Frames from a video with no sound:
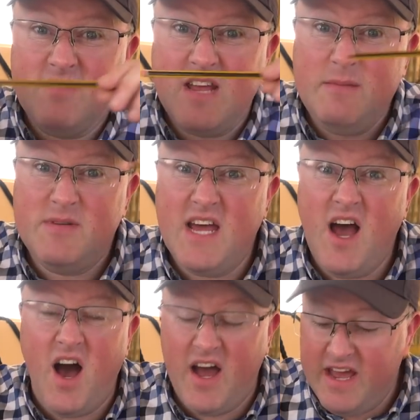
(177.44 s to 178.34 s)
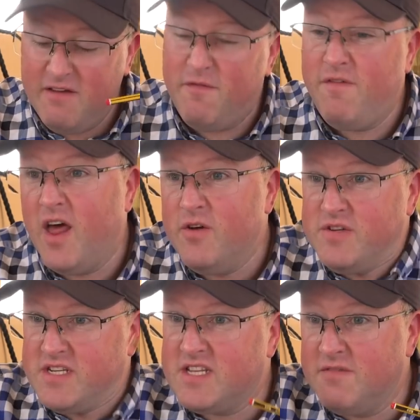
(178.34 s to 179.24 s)
keeps it high. It
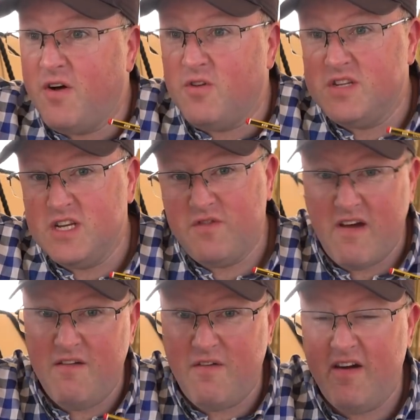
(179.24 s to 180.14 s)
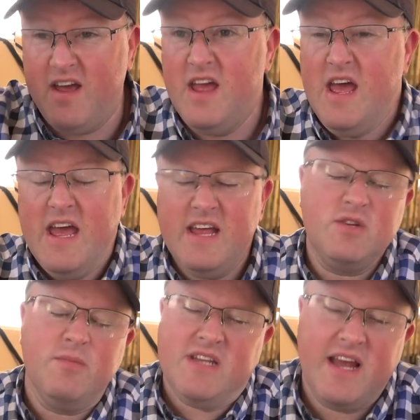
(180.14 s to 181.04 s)
floats the voltage very, very,
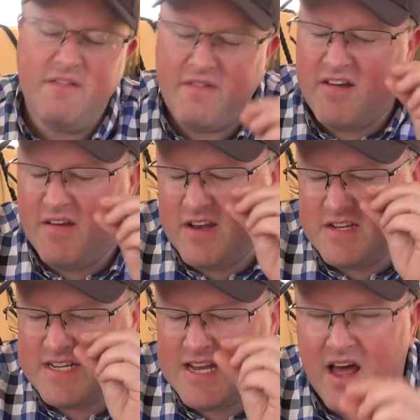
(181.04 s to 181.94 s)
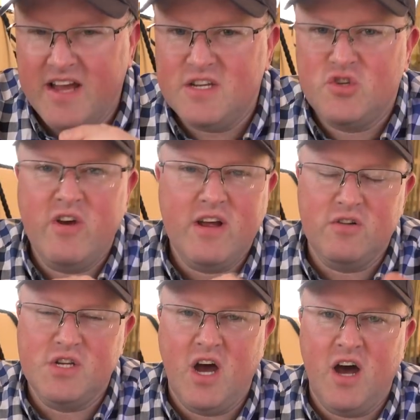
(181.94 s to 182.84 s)
it's almost like a very slight
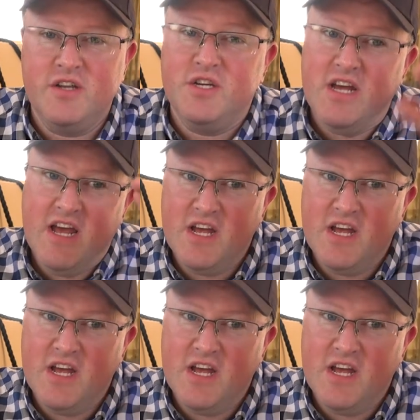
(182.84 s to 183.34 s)
trickle charge